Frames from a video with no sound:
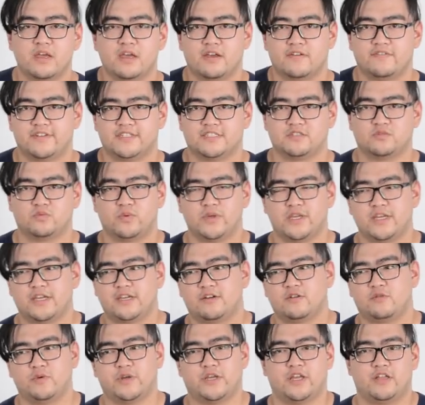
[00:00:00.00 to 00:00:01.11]
If it's
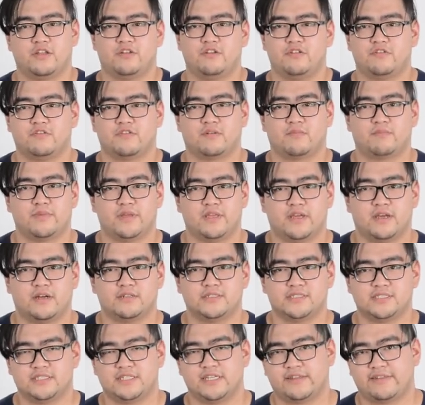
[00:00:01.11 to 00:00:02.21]
weak, we can use a
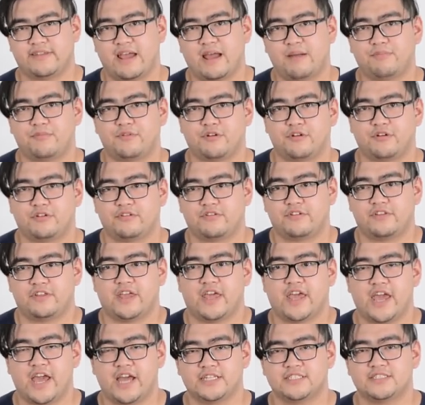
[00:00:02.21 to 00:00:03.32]
PLC adapter to
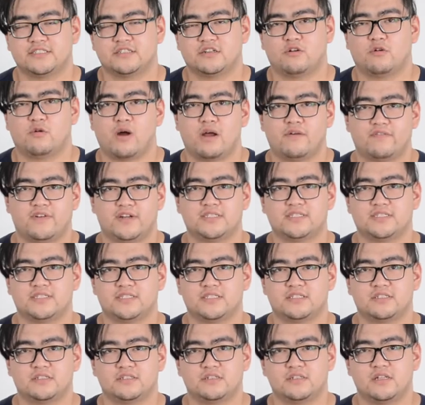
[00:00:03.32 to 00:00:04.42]
enhance our Wi-Fi
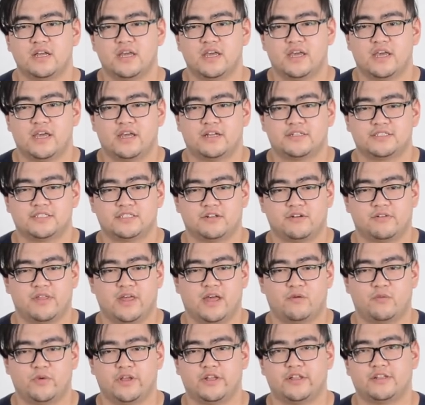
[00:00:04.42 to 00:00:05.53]
signal so
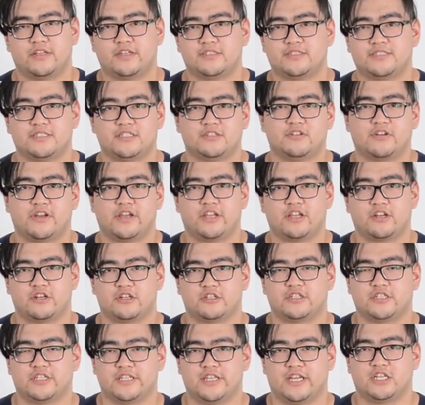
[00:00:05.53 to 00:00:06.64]
that we can still get a
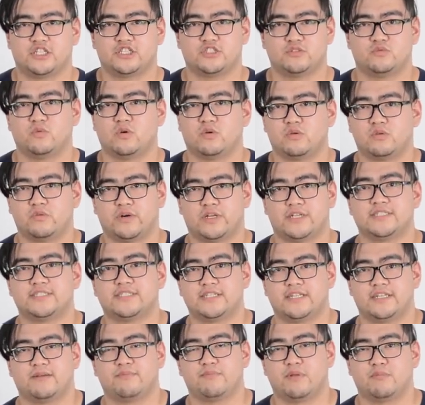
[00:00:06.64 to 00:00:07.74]
good connection where we want to
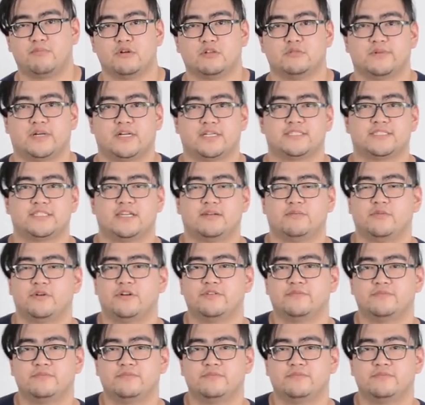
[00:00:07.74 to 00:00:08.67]
set up the bird box camera.